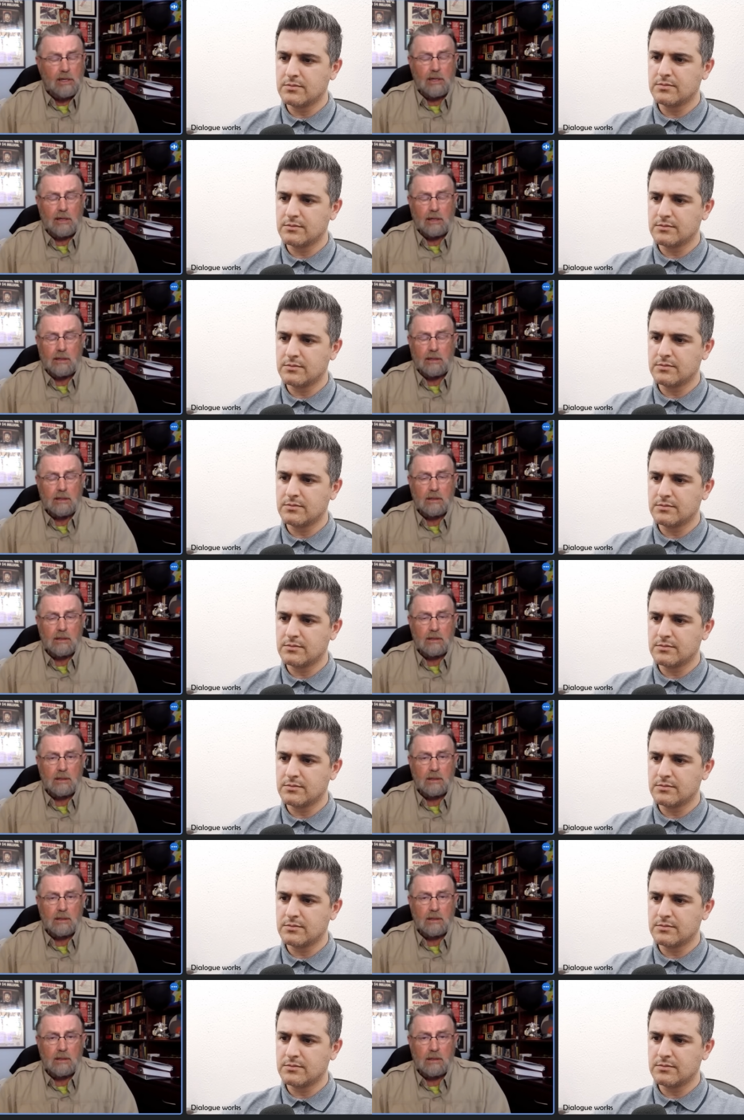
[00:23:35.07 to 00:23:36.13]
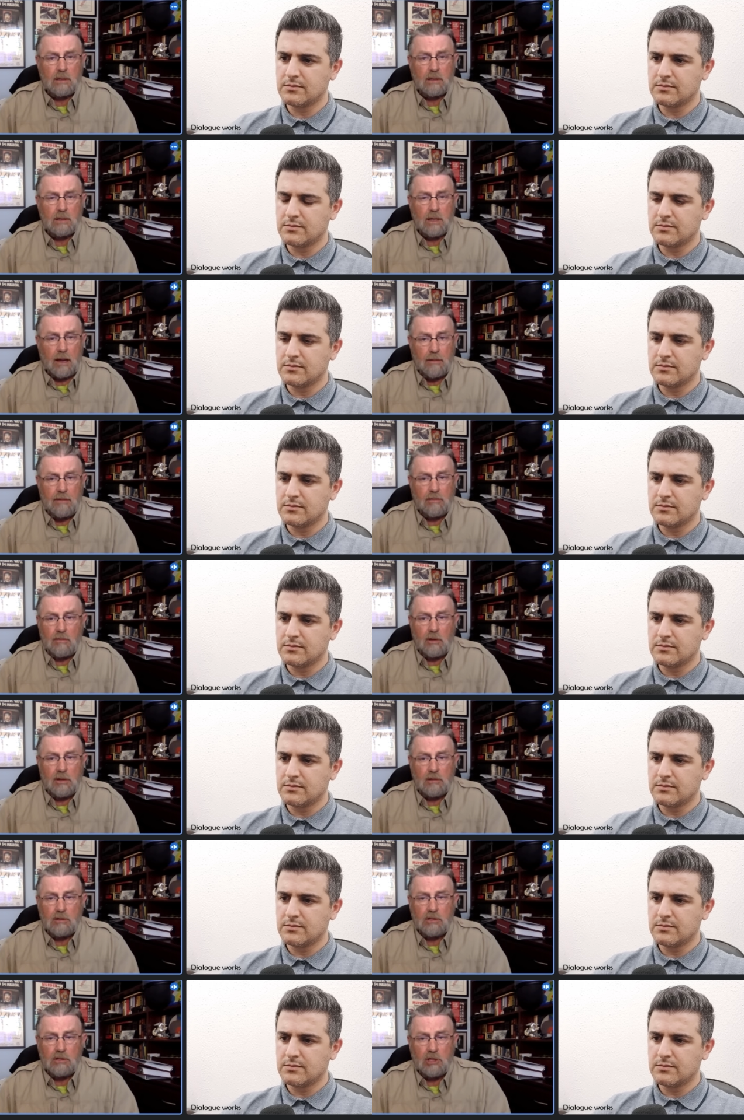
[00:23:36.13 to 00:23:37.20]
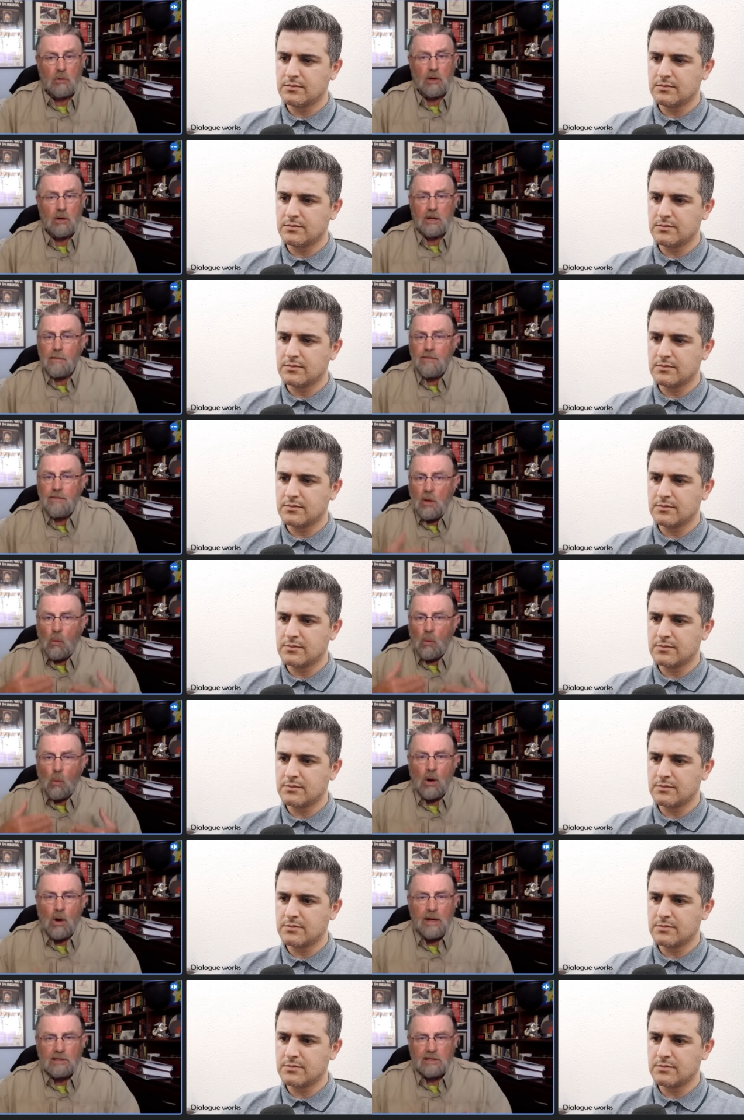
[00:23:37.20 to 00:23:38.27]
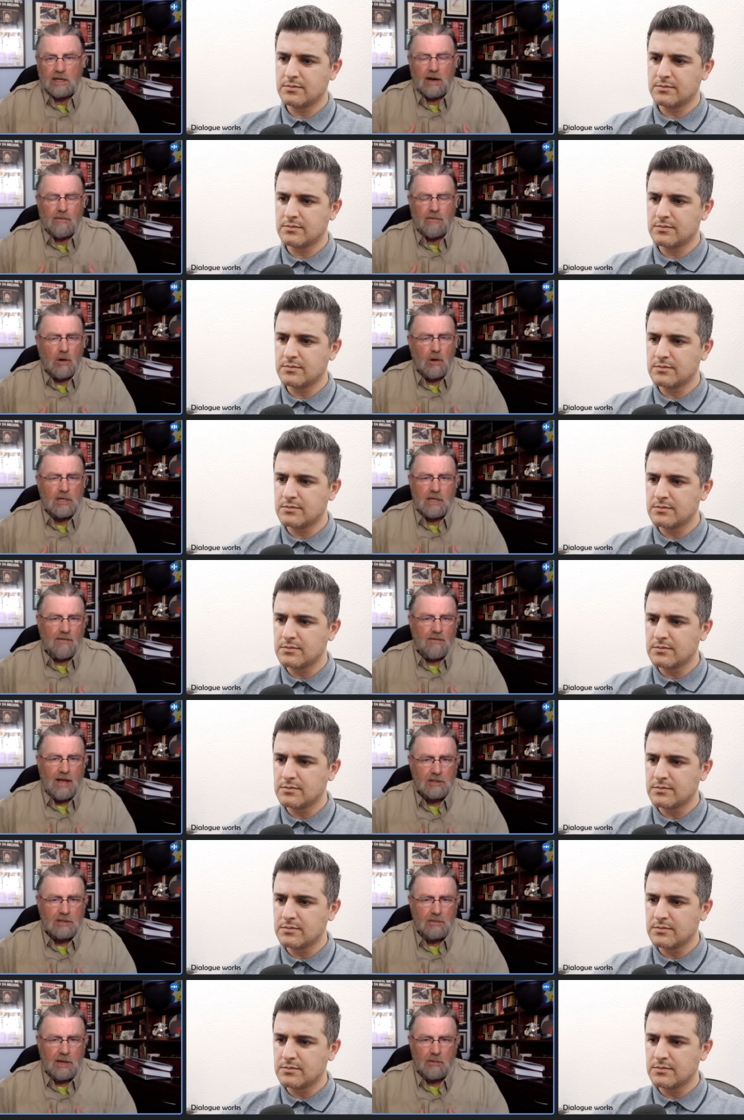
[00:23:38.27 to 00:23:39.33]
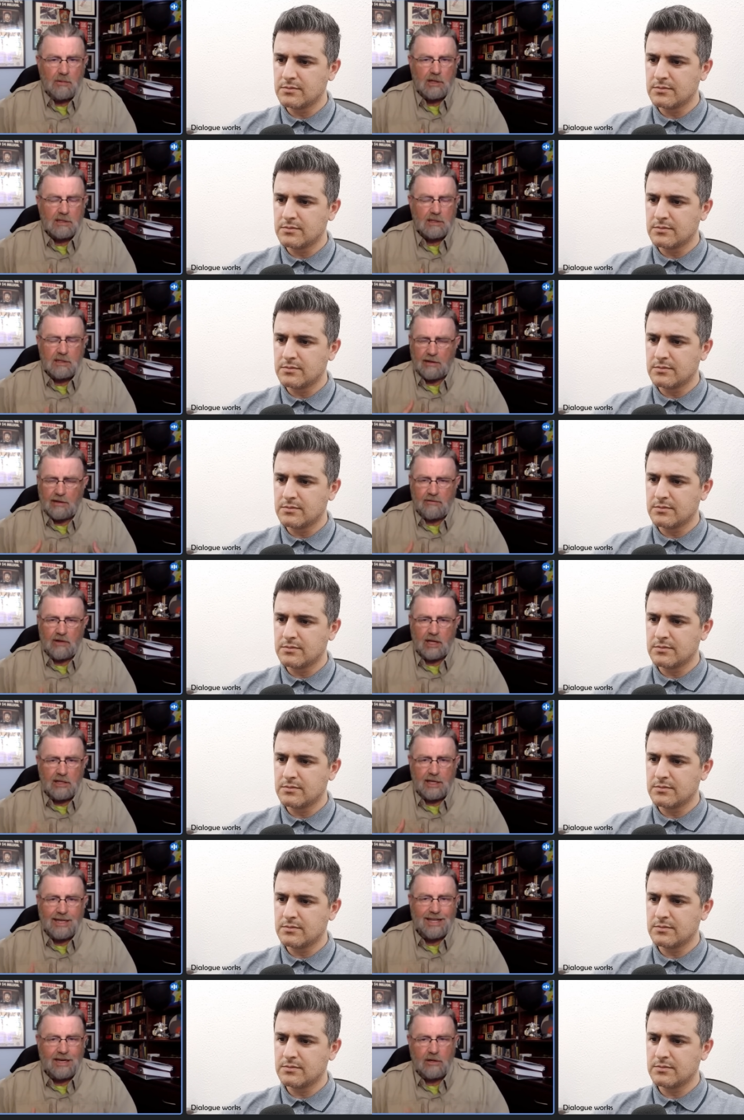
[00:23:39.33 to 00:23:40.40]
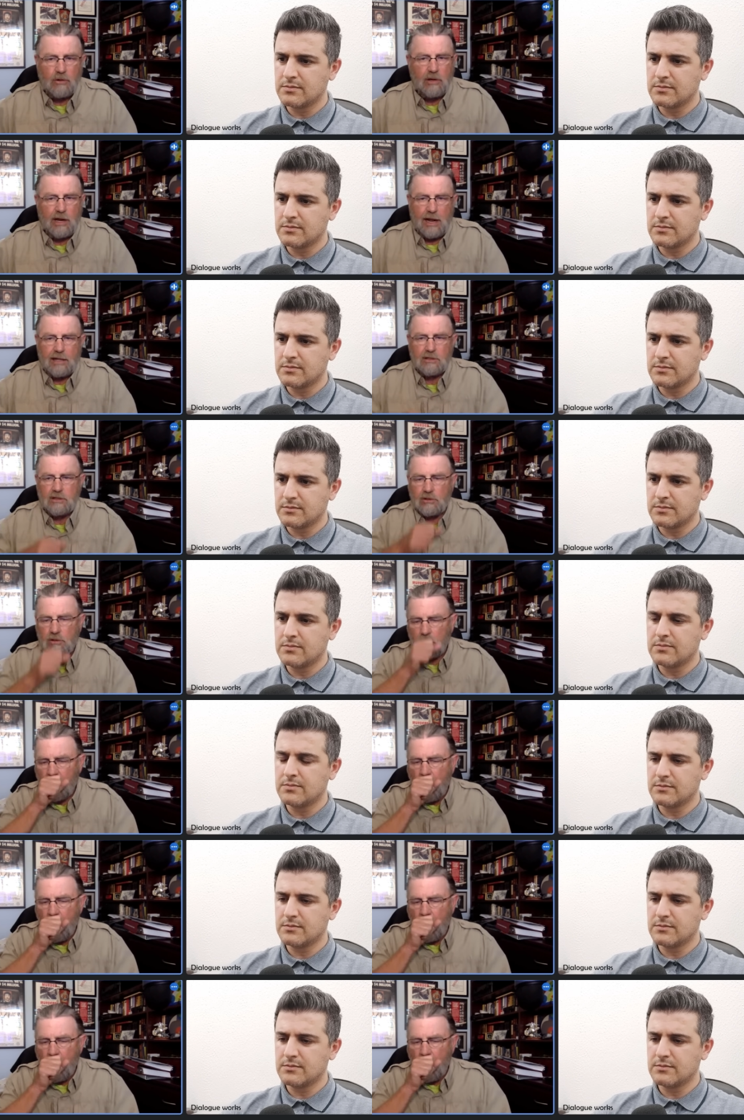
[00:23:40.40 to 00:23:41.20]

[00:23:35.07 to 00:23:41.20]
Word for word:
Speaker 1: get it. I mean, so what is it? I've always I've asked people this. I've yet to get a good answer,